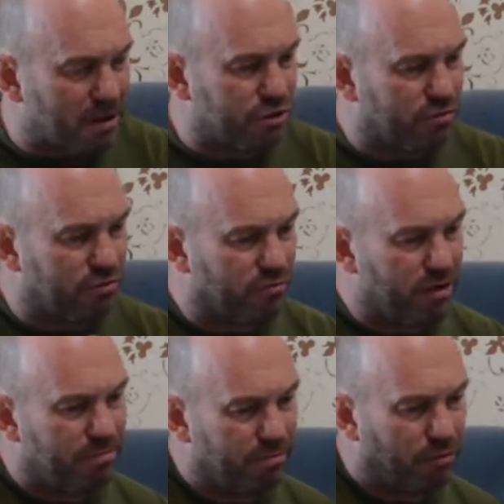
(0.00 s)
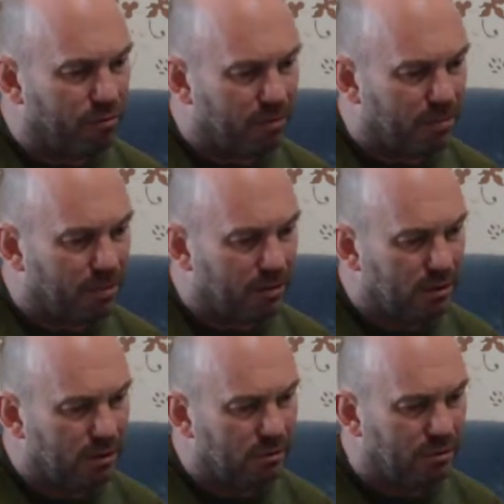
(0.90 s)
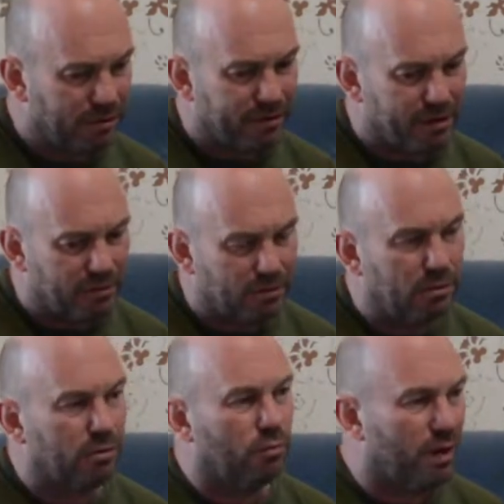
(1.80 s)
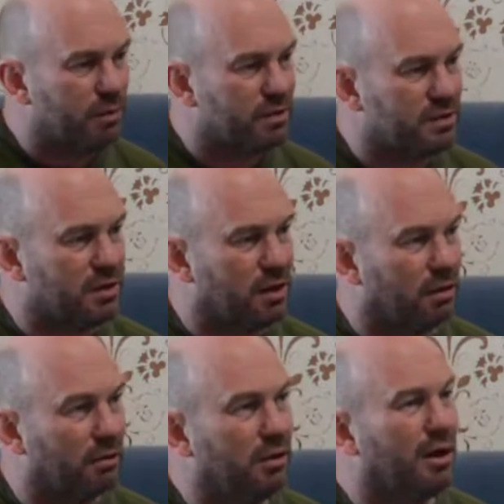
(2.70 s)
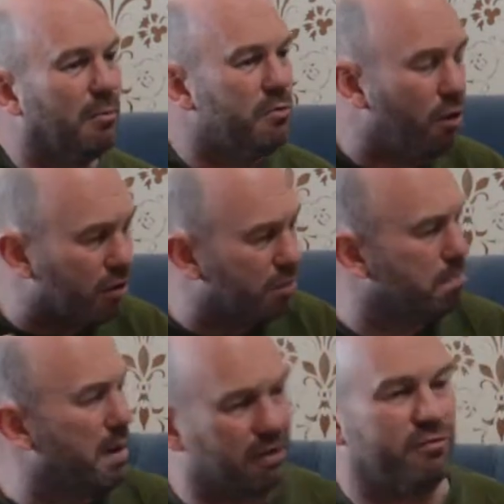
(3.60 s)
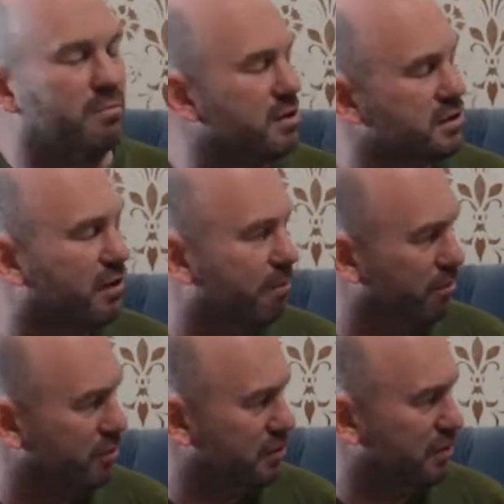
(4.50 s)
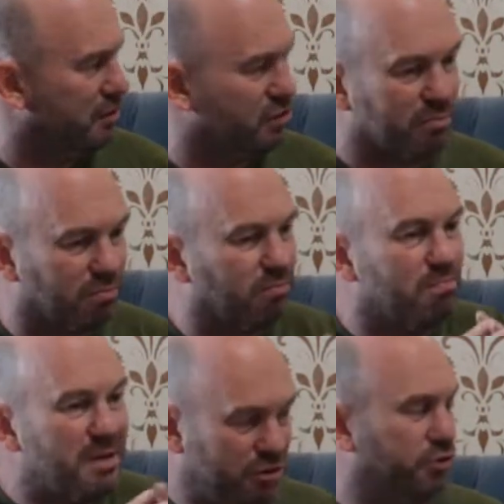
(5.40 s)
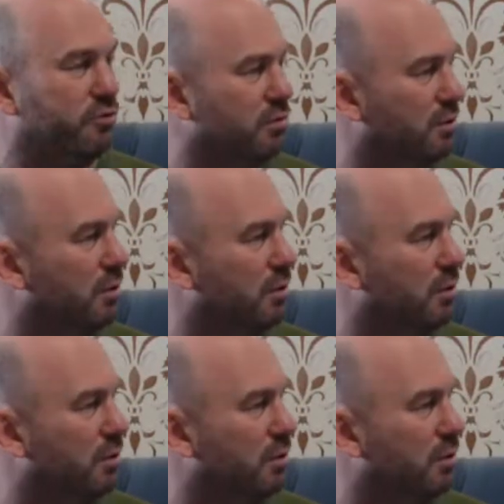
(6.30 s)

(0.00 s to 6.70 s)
passion, great program, love it. Where do I start? I'm not going to bankrupt myself personally on some mission.